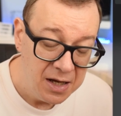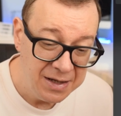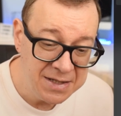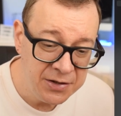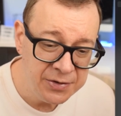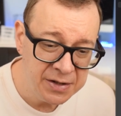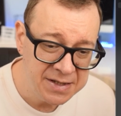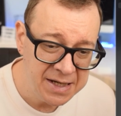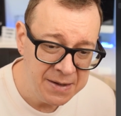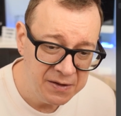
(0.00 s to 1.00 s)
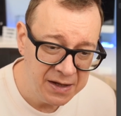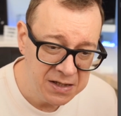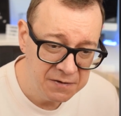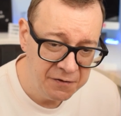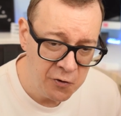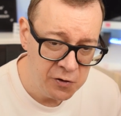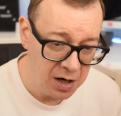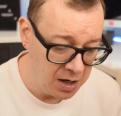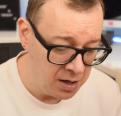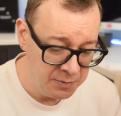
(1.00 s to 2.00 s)
Let's do the same things for
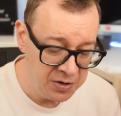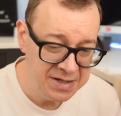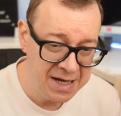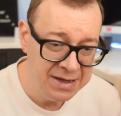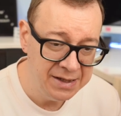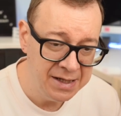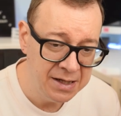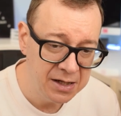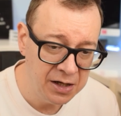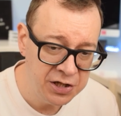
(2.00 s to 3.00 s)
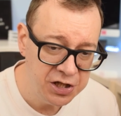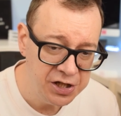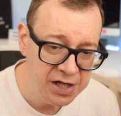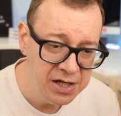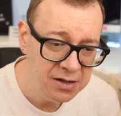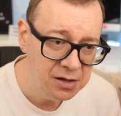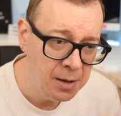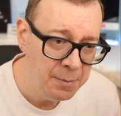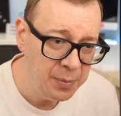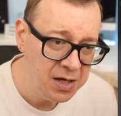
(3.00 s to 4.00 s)
uh, presenting a sheet,
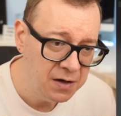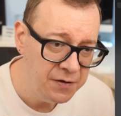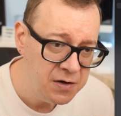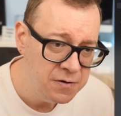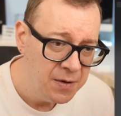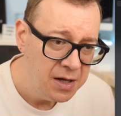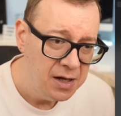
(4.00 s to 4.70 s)
the pink view.